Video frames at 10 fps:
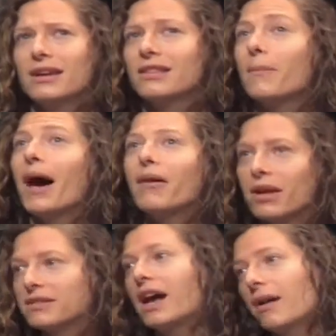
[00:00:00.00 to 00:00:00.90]
the
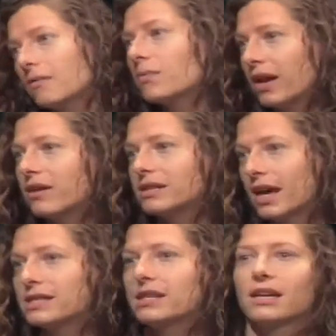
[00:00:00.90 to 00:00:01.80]
amount of time spent on
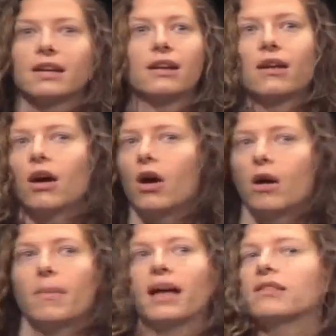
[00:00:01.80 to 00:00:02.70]
testing
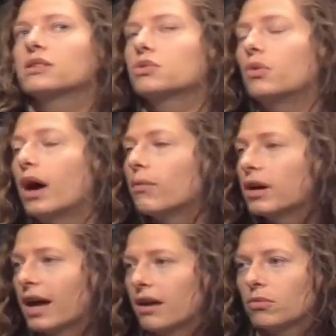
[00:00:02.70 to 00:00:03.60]
um, at the school I
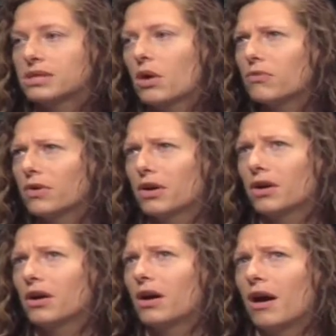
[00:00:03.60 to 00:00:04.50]
work at was
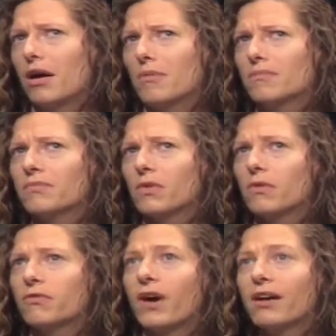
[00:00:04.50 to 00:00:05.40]
over um,
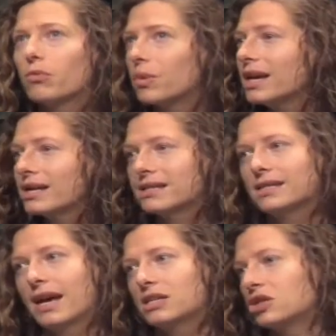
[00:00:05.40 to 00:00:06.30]
five weeks
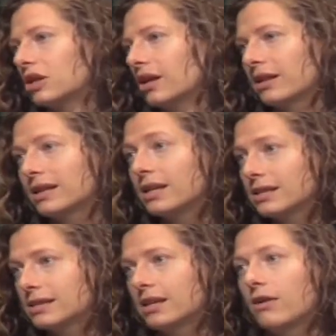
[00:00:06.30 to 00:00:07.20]
last year at
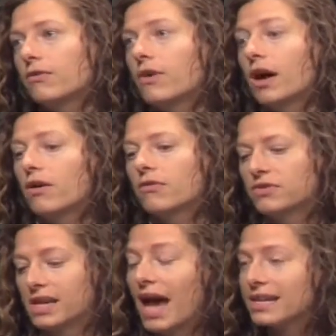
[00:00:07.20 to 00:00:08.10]
least of,
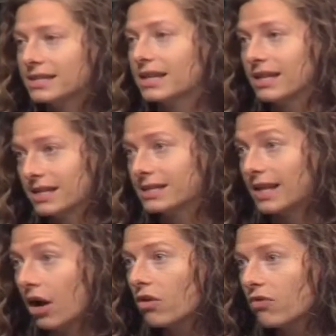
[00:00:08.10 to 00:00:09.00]
of testing
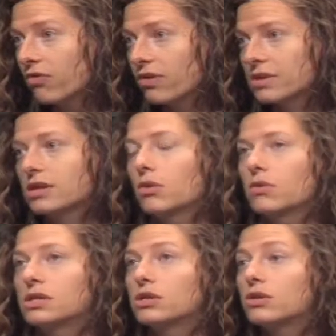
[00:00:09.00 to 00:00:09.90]
itself so
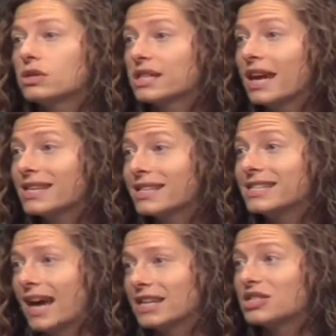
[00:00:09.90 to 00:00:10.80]
the Whoa. students take the
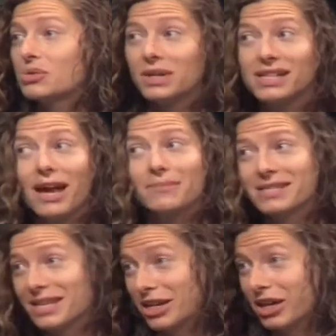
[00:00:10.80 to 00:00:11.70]
test three
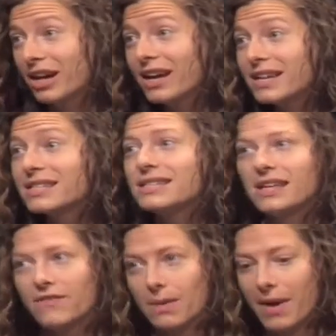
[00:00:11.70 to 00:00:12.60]
times a year to
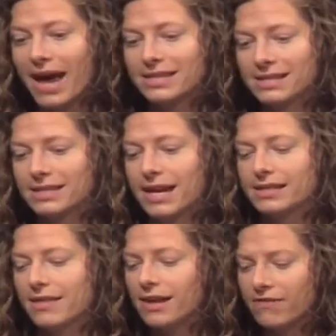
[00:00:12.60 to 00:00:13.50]
see if they pass the
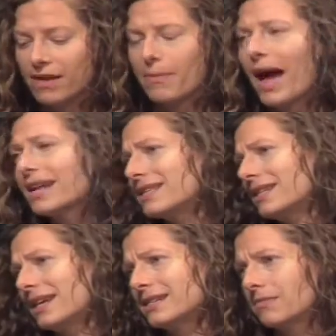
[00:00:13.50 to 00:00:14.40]
test and then if they pass the
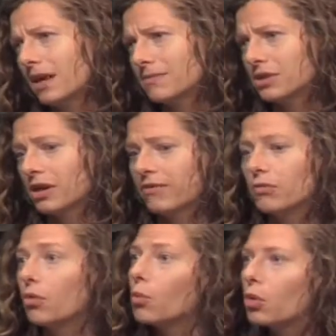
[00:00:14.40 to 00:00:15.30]
test sometimes they're
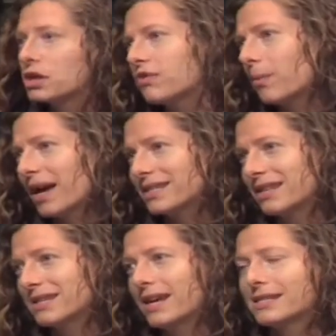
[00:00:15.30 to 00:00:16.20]
given rewards for
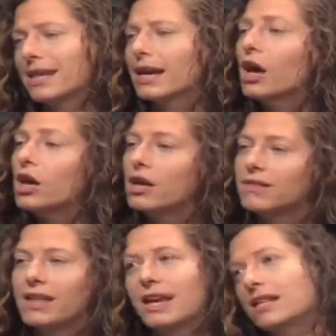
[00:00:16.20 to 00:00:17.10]
passing the test like
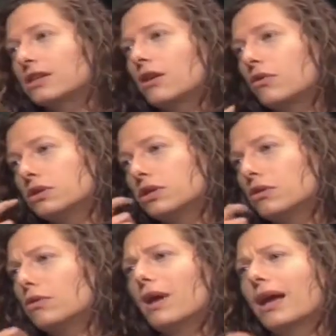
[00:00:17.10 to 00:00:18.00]
they get to go
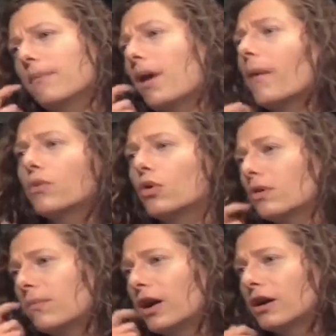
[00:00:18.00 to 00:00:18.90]
to a
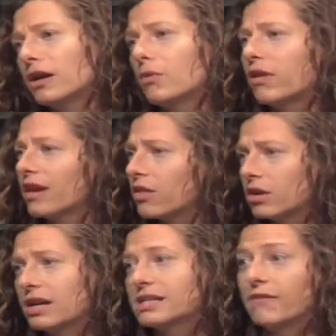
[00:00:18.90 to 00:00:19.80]
popcorn party while the other
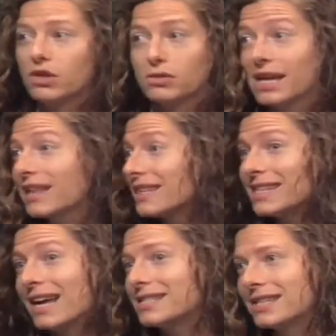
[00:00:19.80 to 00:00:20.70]
kids have to go take the
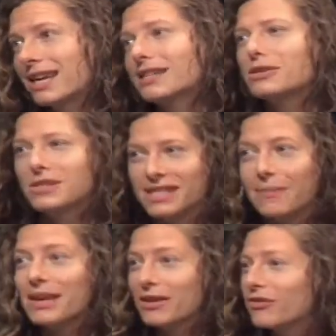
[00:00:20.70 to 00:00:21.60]
test again. So does
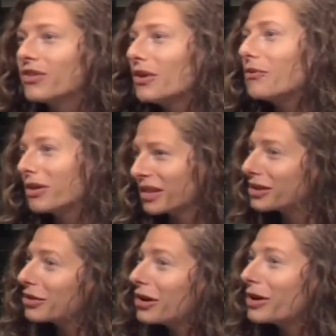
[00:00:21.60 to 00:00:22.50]
that make you feel really
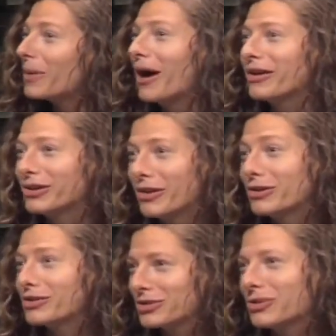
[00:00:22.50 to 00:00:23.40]
good about you know
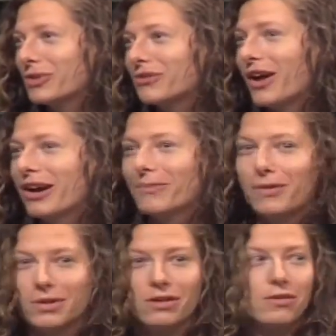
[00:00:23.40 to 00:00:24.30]
your school
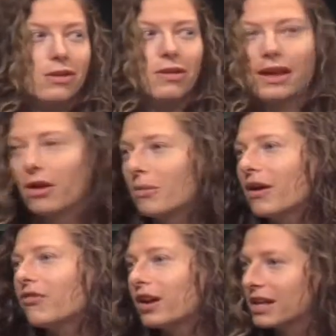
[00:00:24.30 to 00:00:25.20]
environment when you you're like, oh,
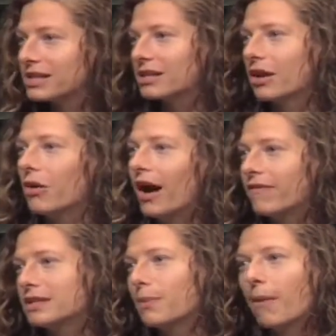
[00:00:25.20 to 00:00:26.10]
my friend gets to go
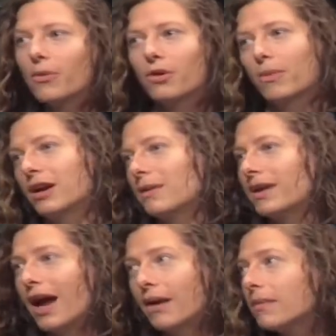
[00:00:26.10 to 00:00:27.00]
have this popcorn party,
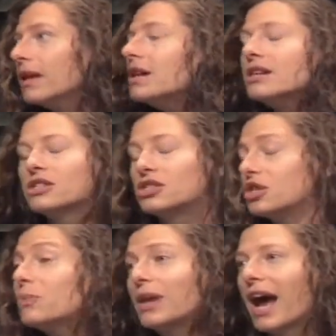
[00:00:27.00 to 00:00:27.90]
but mm-hmm. I'm
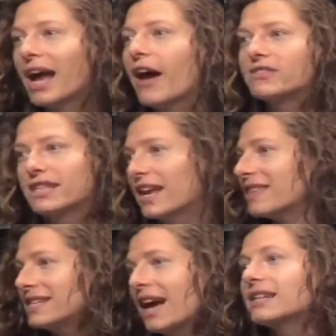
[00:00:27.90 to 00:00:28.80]
stupid. I have to take
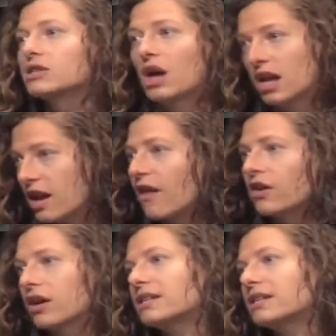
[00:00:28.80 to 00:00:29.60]
the test another